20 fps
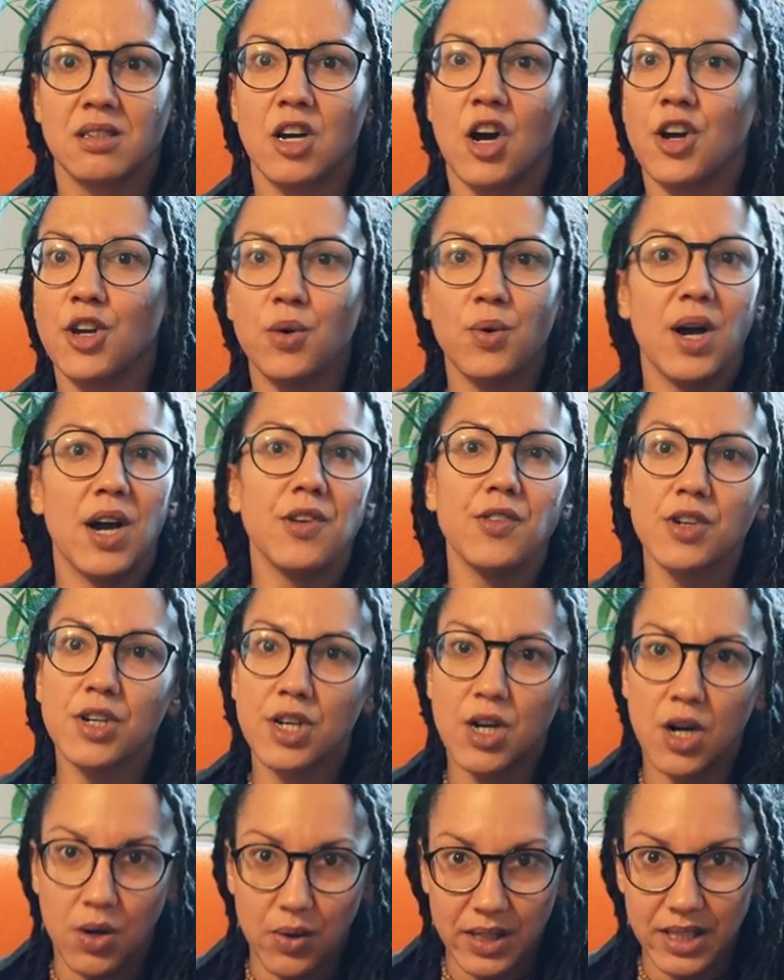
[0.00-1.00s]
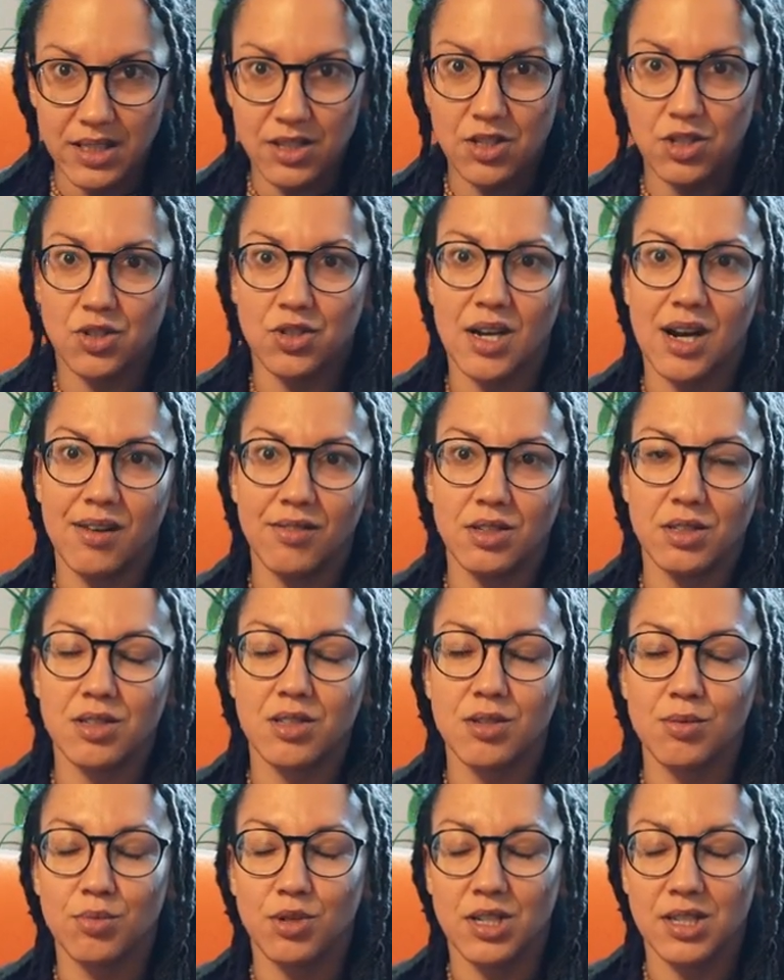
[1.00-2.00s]
Are you ever going to travel
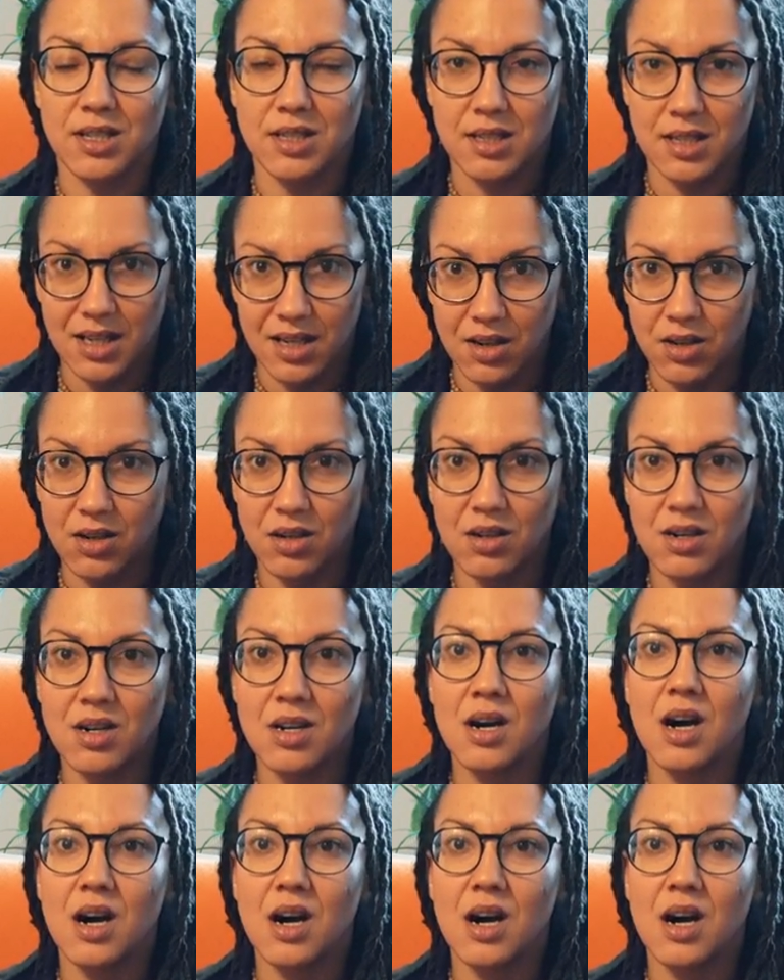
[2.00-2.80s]
to Brazil?